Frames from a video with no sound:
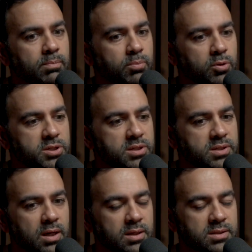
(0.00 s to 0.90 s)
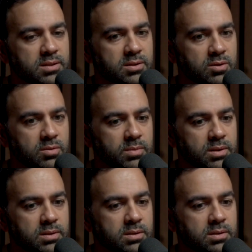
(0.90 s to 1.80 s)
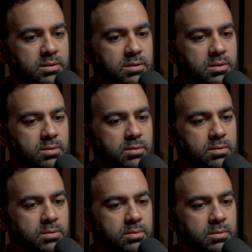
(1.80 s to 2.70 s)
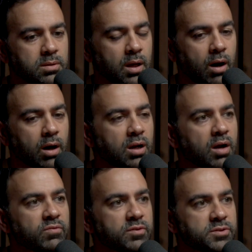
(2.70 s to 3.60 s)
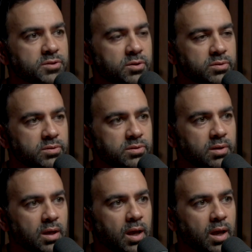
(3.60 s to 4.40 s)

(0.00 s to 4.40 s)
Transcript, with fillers: pushes us as humans to our comfort zones.